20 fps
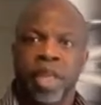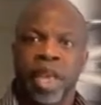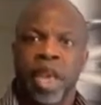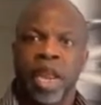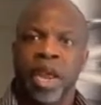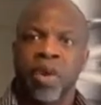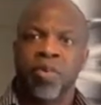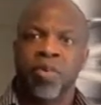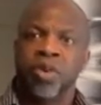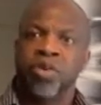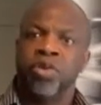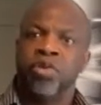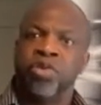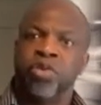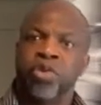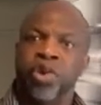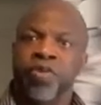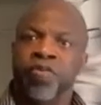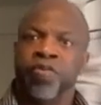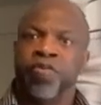And I want you to
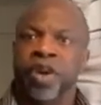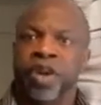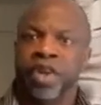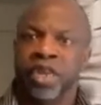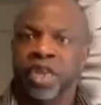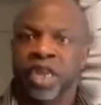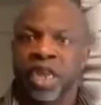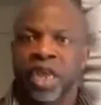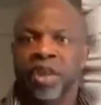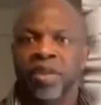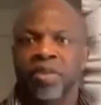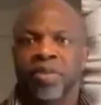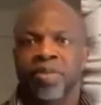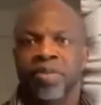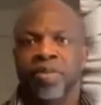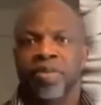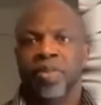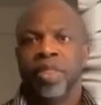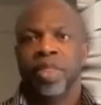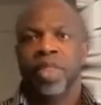reverse it.
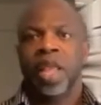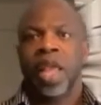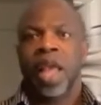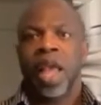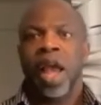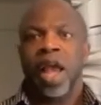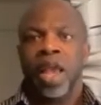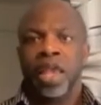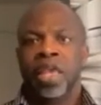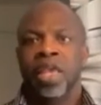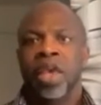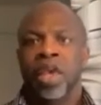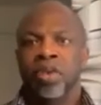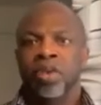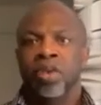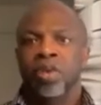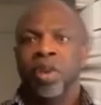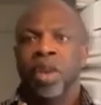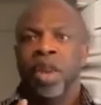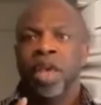And you
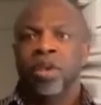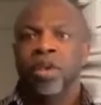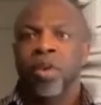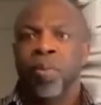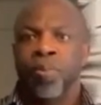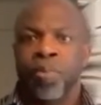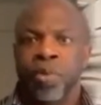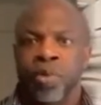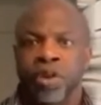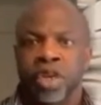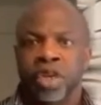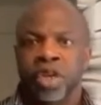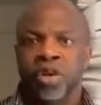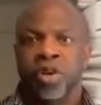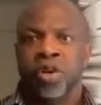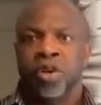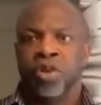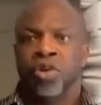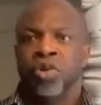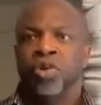let your body
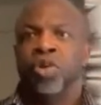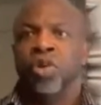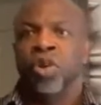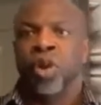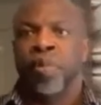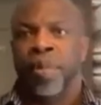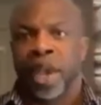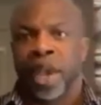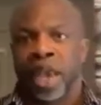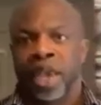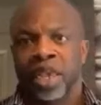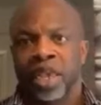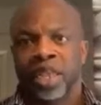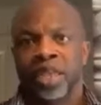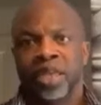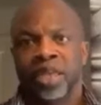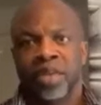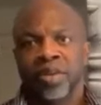control your mind.